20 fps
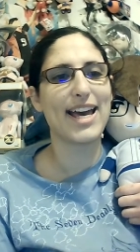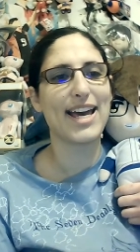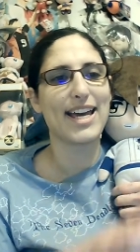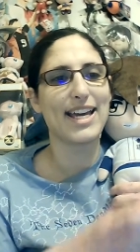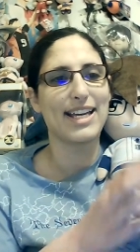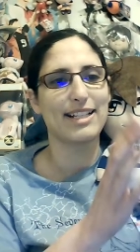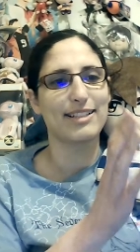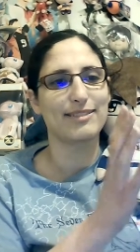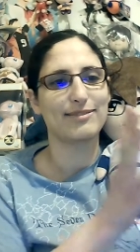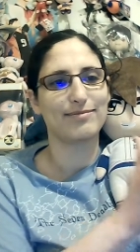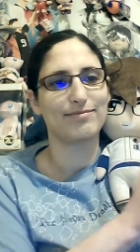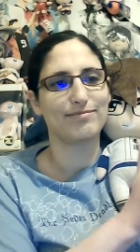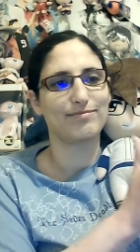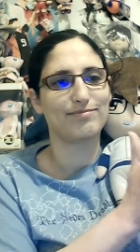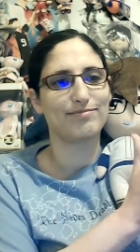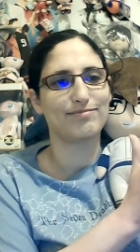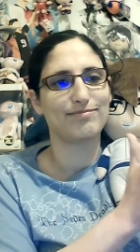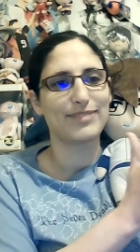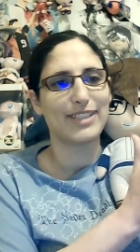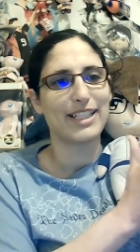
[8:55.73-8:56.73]
Yay!
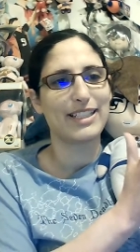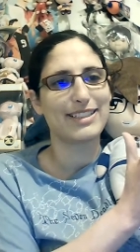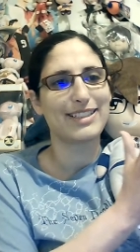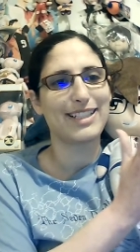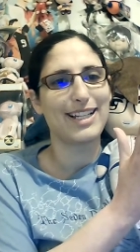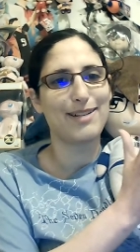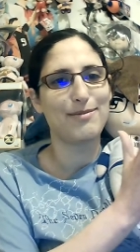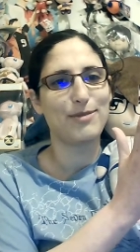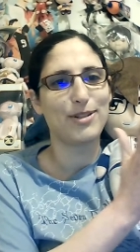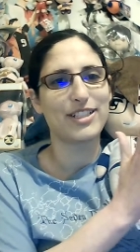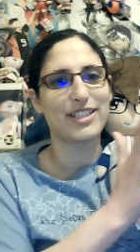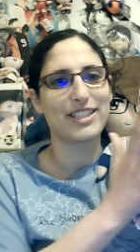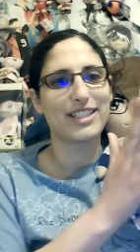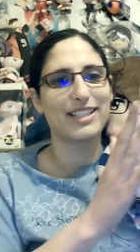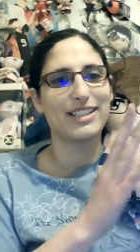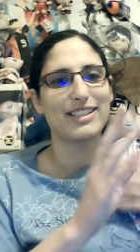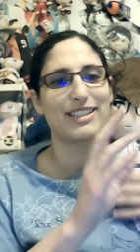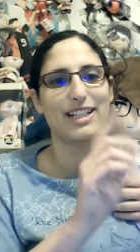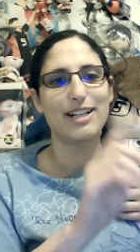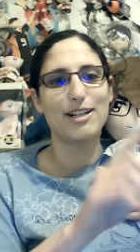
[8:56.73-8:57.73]

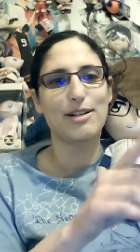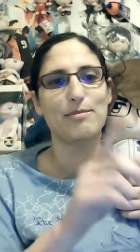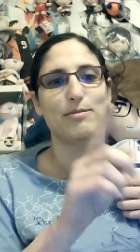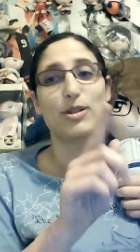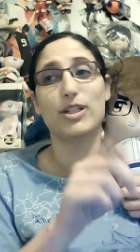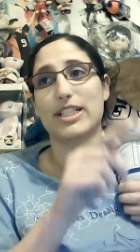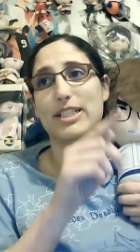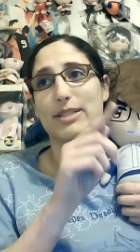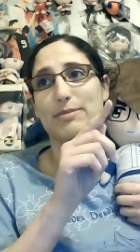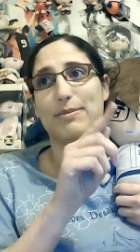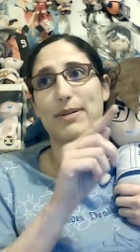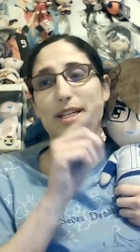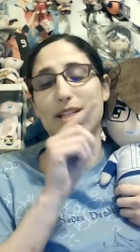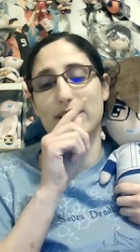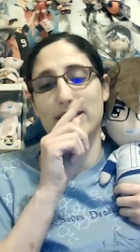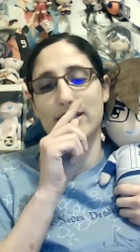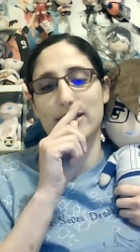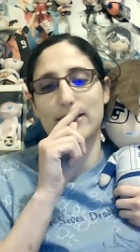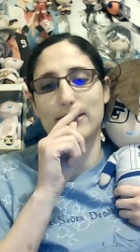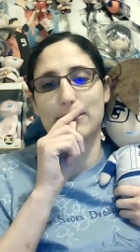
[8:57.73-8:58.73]
Sawamura is being a
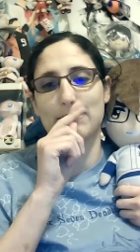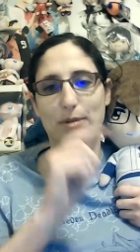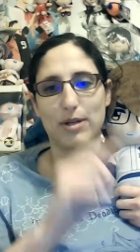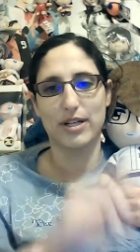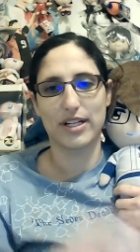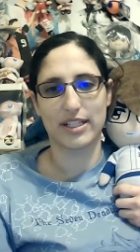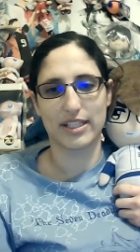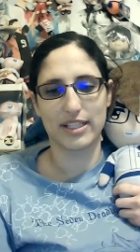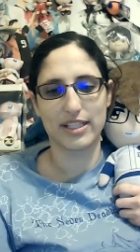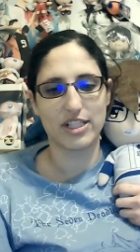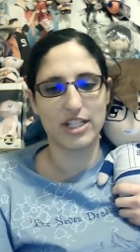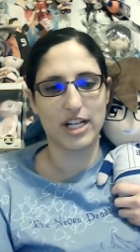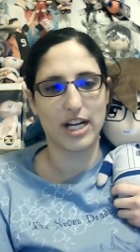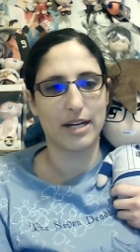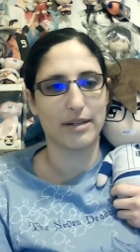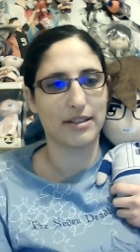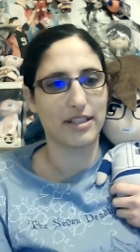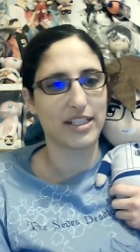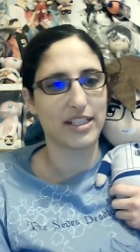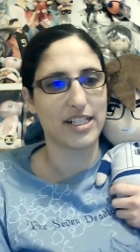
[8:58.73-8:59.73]
good sport. Good
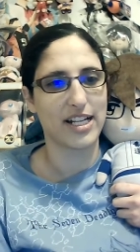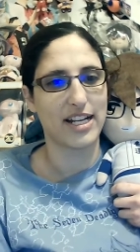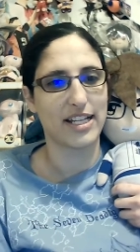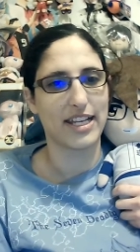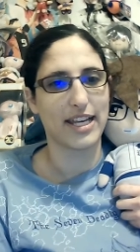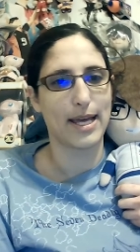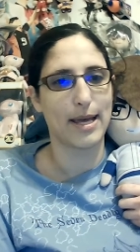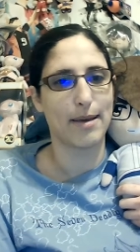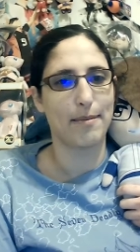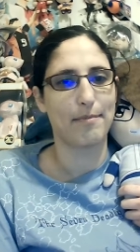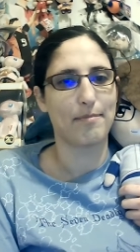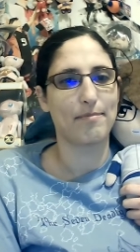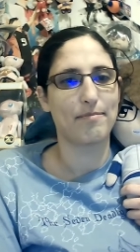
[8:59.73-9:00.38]
job. Good on him.